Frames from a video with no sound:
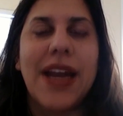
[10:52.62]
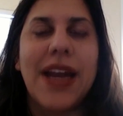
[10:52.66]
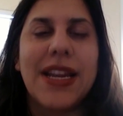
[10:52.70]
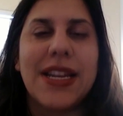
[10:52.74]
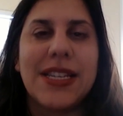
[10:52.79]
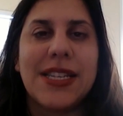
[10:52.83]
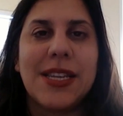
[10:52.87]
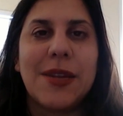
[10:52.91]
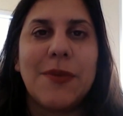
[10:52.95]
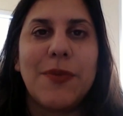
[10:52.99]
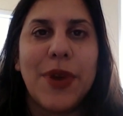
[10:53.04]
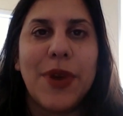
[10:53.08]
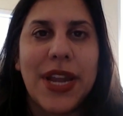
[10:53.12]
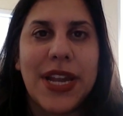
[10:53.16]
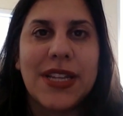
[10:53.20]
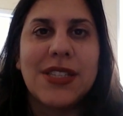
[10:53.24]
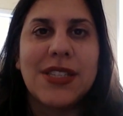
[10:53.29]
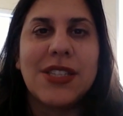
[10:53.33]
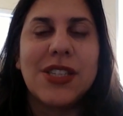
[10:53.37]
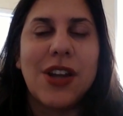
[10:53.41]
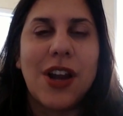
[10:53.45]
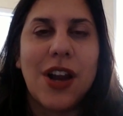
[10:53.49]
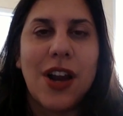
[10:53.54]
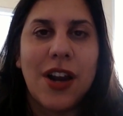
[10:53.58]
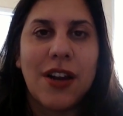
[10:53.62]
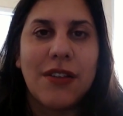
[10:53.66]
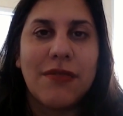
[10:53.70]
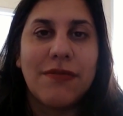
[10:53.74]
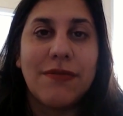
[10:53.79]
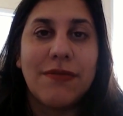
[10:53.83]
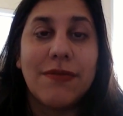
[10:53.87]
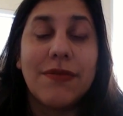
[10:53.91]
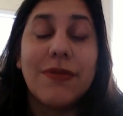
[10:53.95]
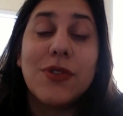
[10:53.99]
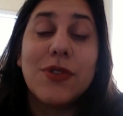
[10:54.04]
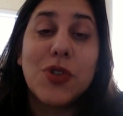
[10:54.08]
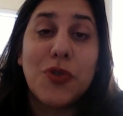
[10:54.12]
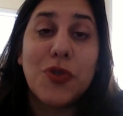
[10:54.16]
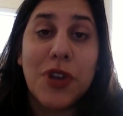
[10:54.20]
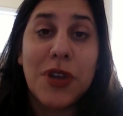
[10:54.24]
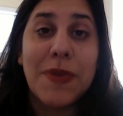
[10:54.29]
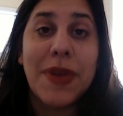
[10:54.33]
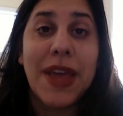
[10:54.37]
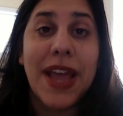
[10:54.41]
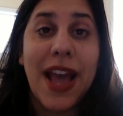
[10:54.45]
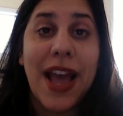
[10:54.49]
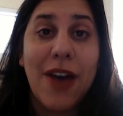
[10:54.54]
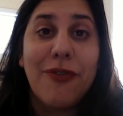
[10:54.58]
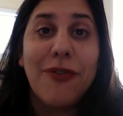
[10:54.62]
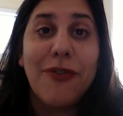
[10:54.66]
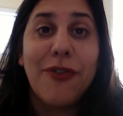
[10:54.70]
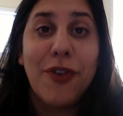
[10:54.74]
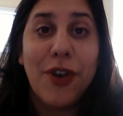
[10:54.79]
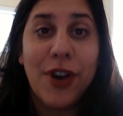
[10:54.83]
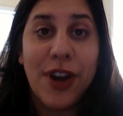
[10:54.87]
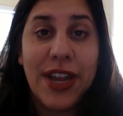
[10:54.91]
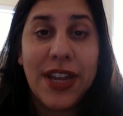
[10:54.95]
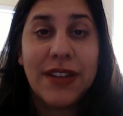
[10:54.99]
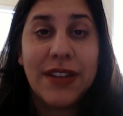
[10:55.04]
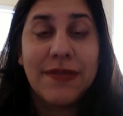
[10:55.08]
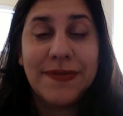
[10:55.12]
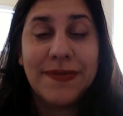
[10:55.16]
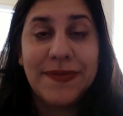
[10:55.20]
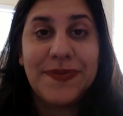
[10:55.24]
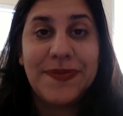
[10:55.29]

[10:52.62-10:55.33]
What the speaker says: bodies, brains are screaming out for it.